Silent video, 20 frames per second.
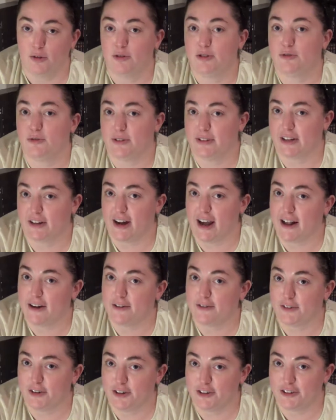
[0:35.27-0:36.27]
which was our
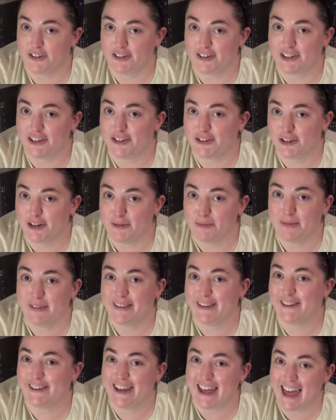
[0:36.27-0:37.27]
anniversary trip,
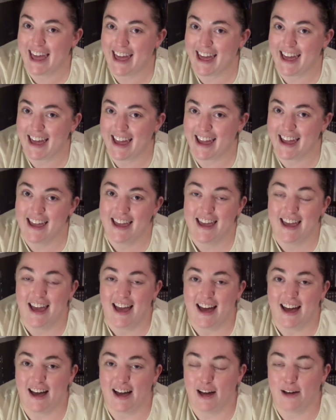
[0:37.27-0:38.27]
so yay!
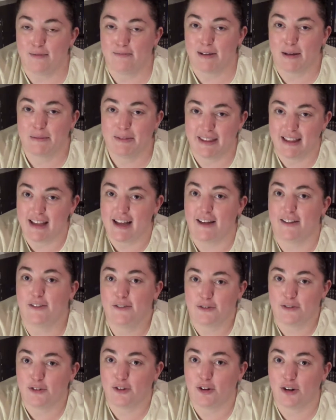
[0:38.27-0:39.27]
Um, I'm sitting on the
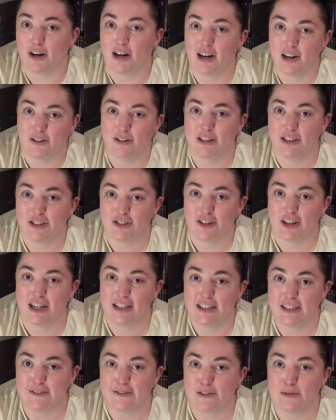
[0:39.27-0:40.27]
floor. I'm going to try a
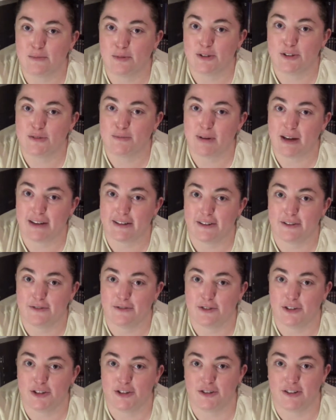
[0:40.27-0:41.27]
different perspective
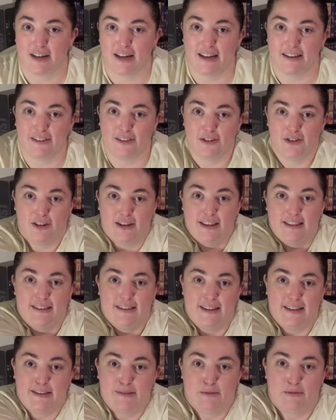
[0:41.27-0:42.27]
for you guys so you can
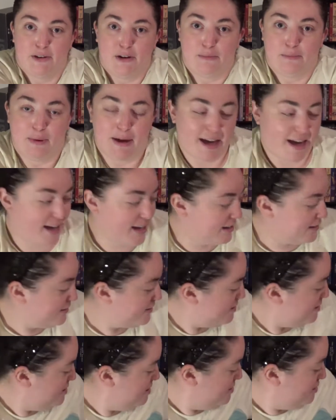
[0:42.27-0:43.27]
see some of our bags.
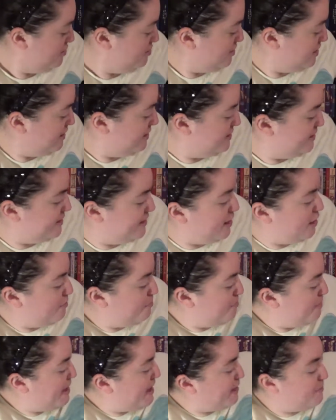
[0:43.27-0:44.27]
You can see our
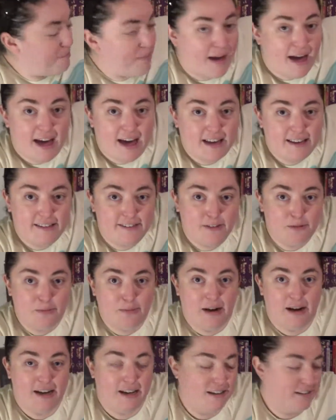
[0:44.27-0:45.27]
backpacks, these are
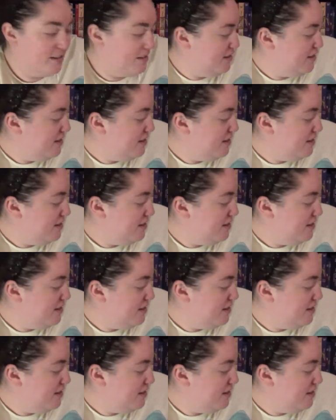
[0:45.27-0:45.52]
mine,